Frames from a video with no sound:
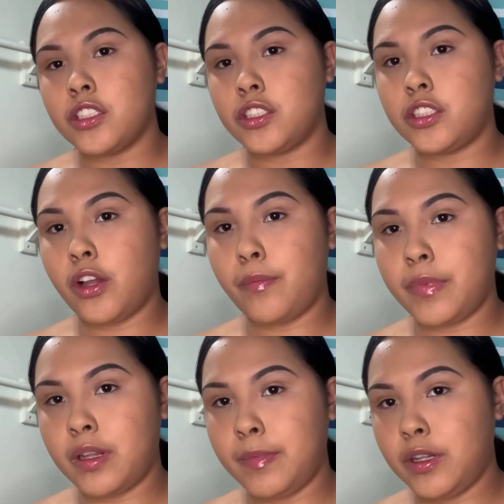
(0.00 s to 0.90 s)
So I'm going
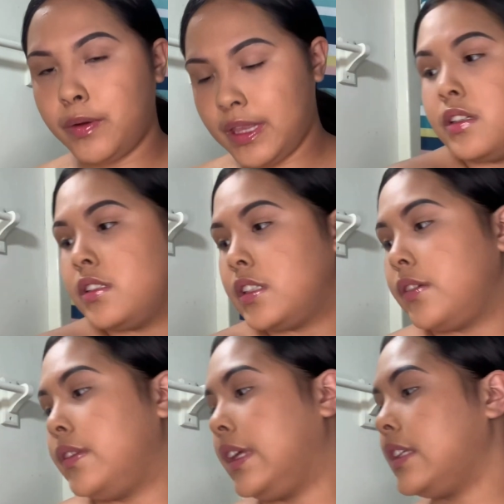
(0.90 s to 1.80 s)
to be doing that. So
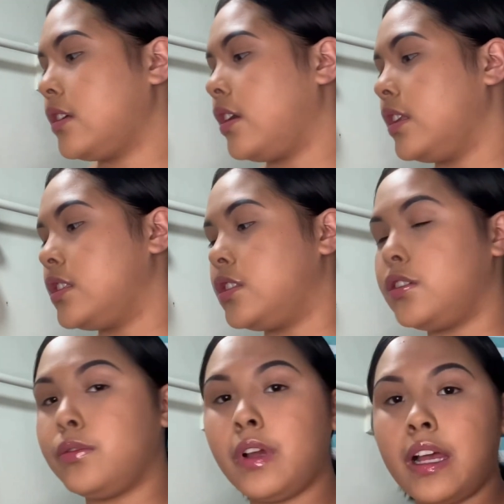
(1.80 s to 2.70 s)
these are the two
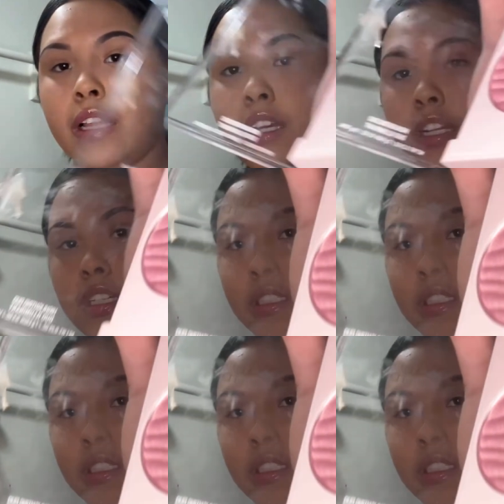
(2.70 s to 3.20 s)
colors.